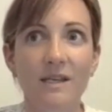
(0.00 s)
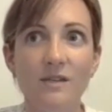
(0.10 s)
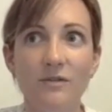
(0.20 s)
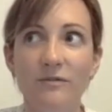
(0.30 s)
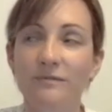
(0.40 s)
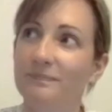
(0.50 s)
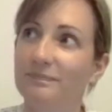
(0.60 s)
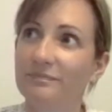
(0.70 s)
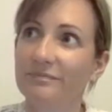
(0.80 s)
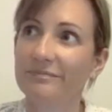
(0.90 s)
sort of
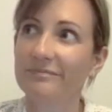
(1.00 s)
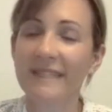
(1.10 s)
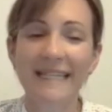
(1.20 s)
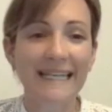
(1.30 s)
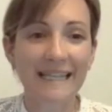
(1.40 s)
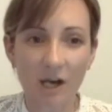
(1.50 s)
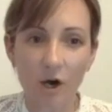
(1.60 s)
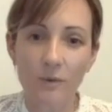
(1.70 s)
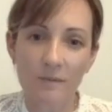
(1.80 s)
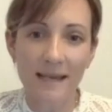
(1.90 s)
in the
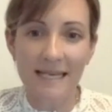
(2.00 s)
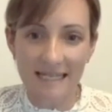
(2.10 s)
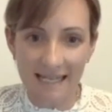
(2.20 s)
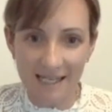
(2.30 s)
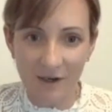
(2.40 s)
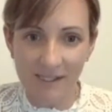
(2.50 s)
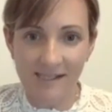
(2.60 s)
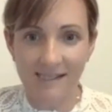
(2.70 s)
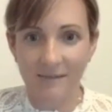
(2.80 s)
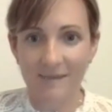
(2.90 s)
open banking
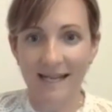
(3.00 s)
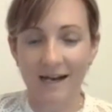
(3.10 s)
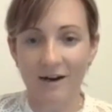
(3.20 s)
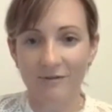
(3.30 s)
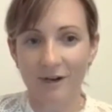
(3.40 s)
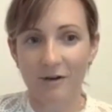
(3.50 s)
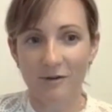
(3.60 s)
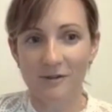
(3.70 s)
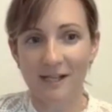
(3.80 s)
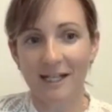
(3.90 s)
ecosystem. Now, I'll
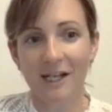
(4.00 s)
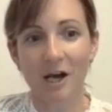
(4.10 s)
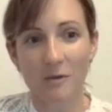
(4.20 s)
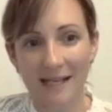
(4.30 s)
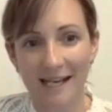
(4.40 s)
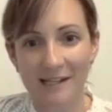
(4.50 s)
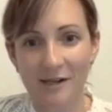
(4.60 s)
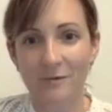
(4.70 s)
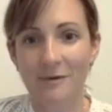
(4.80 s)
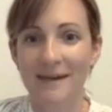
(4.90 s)
use like a
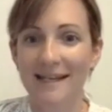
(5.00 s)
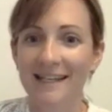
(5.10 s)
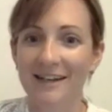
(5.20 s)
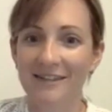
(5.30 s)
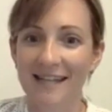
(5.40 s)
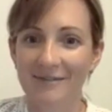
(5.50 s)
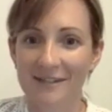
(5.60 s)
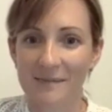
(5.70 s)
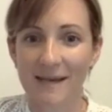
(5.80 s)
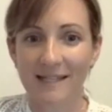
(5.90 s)
lowercase open banking on that
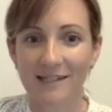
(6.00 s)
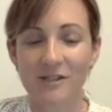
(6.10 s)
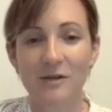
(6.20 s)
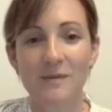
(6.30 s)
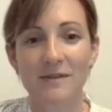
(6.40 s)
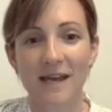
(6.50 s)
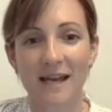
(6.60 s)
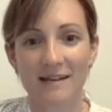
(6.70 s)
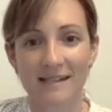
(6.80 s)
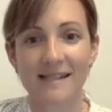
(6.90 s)
respect, in terms of
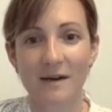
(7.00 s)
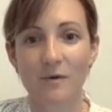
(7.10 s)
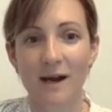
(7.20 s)
they're in some